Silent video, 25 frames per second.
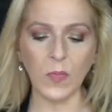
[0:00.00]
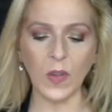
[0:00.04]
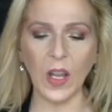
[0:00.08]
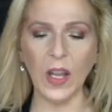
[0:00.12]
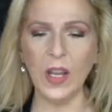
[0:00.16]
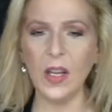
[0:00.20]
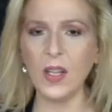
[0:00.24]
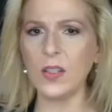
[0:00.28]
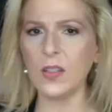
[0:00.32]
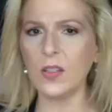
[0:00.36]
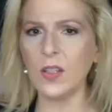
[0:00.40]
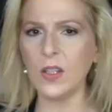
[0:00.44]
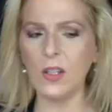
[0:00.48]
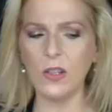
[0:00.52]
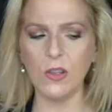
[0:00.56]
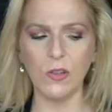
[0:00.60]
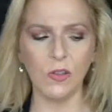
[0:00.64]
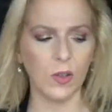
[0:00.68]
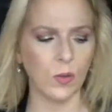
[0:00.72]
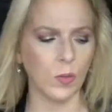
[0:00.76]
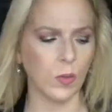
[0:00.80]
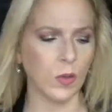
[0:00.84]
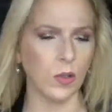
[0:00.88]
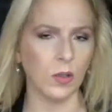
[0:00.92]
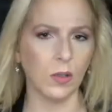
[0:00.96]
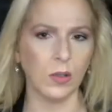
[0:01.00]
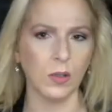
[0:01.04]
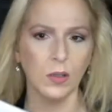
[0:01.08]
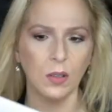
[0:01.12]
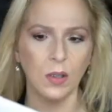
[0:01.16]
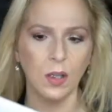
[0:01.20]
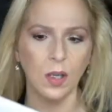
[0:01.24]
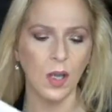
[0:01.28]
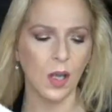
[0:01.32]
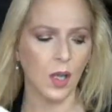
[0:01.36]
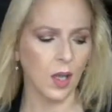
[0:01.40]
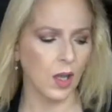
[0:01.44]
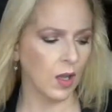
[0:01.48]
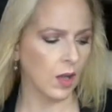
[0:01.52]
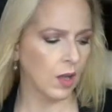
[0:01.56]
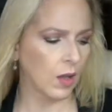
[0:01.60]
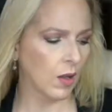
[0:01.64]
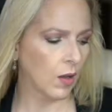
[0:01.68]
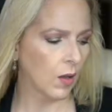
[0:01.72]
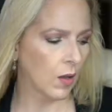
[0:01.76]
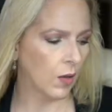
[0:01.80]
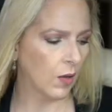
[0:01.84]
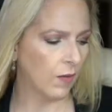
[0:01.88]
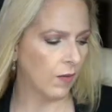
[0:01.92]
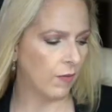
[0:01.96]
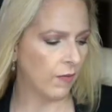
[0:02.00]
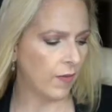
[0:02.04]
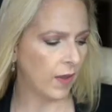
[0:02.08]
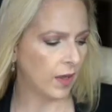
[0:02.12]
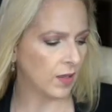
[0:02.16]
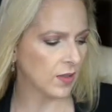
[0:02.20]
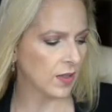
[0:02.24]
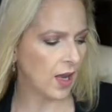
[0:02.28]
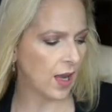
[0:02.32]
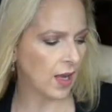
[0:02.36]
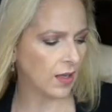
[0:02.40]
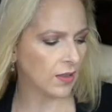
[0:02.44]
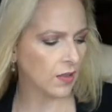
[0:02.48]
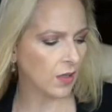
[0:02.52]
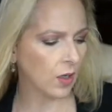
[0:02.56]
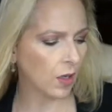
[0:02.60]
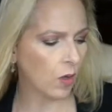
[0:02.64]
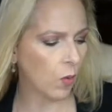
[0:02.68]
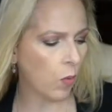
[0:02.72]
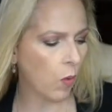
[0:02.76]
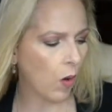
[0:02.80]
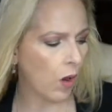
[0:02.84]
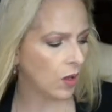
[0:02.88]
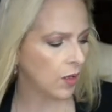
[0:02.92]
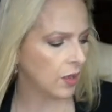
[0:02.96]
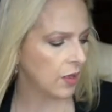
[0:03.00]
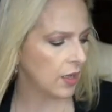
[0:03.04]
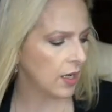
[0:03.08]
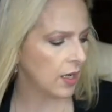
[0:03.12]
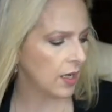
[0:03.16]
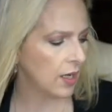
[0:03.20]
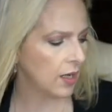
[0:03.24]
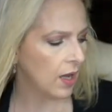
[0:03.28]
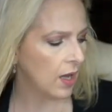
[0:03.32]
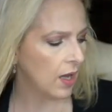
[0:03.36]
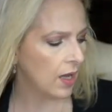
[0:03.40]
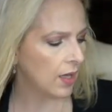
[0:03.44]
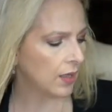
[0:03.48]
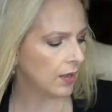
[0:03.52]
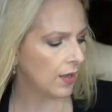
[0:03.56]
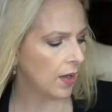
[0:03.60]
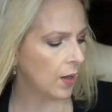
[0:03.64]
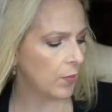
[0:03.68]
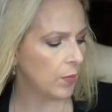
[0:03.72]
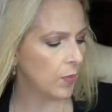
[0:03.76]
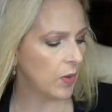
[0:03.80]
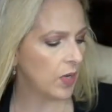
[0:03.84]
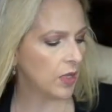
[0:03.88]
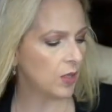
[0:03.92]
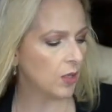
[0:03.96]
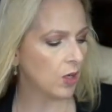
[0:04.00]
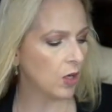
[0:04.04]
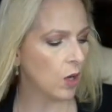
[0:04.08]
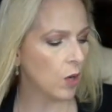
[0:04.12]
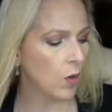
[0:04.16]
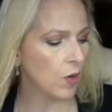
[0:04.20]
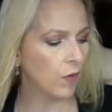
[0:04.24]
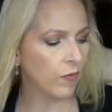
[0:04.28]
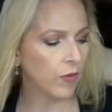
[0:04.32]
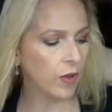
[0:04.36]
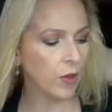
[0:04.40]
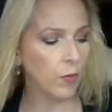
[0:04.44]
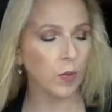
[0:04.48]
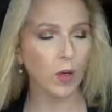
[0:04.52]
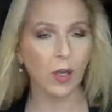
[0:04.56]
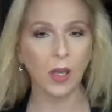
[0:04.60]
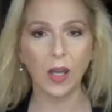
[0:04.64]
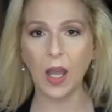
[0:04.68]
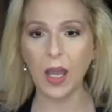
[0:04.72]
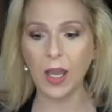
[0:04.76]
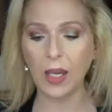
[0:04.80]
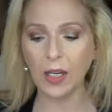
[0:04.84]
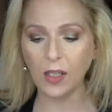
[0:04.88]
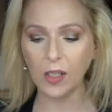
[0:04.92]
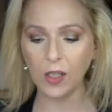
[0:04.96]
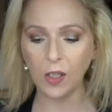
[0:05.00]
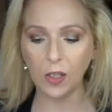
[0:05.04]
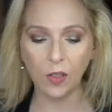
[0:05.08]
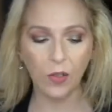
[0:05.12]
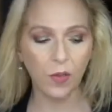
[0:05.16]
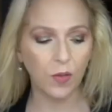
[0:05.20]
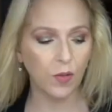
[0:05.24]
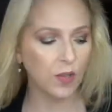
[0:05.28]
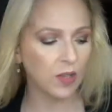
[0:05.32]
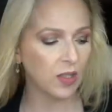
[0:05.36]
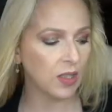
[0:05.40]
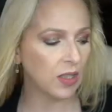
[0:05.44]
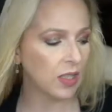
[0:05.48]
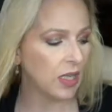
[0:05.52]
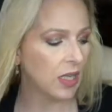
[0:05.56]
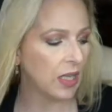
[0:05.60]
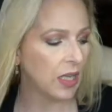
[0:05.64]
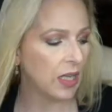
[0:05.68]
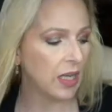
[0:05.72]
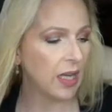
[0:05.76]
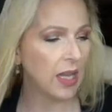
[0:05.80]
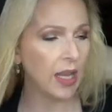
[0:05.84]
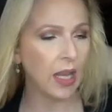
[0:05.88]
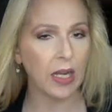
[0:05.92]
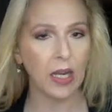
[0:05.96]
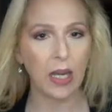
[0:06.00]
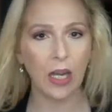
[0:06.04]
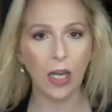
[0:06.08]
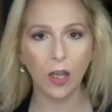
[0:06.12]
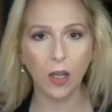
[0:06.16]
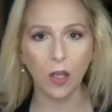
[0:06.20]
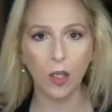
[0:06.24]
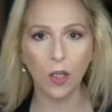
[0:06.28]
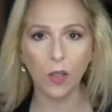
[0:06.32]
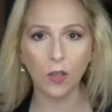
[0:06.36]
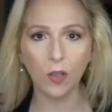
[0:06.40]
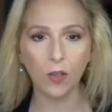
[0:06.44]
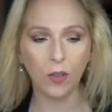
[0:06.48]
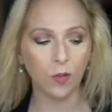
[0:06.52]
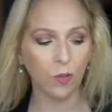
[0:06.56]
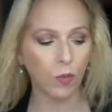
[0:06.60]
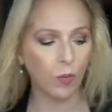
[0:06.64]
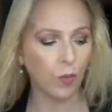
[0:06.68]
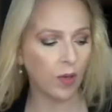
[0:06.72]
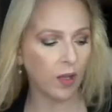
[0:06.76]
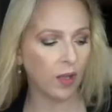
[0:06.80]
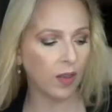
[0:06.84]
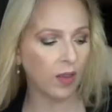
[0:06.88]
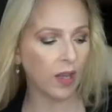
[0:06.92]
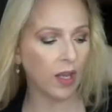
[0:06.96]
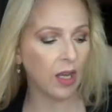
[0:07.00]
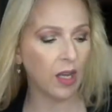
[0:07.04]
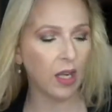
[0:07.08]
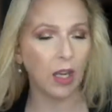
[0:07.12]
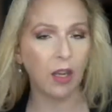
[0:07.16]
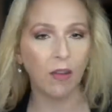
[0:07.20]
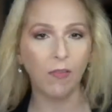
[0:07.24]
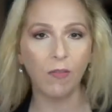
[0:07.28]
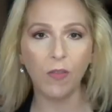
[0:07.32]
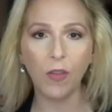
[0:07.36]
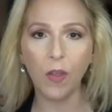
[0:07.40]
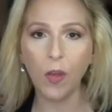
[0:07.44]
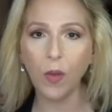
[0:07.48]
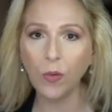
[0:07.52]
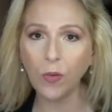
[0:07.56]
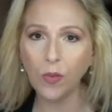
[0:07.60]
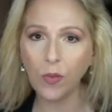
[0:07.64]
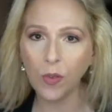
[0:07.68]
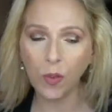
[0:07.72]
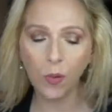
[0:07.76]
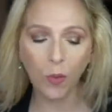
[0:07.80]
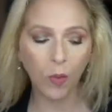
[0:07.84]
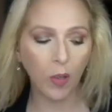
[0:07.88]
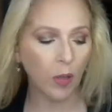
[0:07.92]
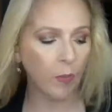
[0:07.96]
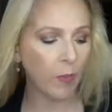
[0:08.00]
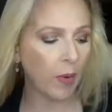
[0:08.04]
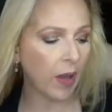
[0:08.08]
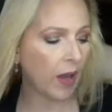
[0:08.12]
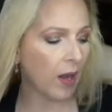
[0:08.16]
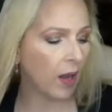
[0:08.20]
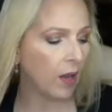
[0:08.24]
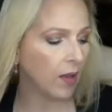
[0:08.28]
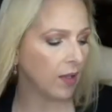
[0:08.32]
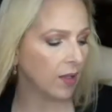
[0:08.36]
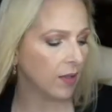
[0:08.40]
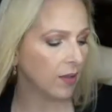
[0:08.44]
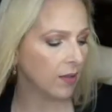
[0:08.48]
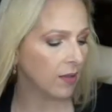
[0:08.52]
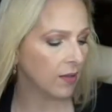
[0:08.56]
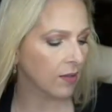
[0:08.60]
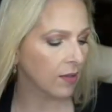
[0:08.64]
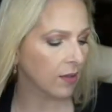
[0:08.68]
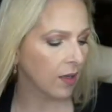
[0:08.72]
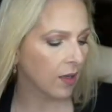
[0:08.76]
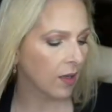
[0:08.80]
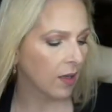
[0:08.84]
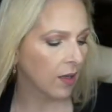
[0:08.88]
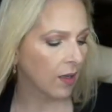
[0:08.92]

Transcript: And it's the usual fantastic quality. Let me know if you would like to see any looks with any of those 3 palettes.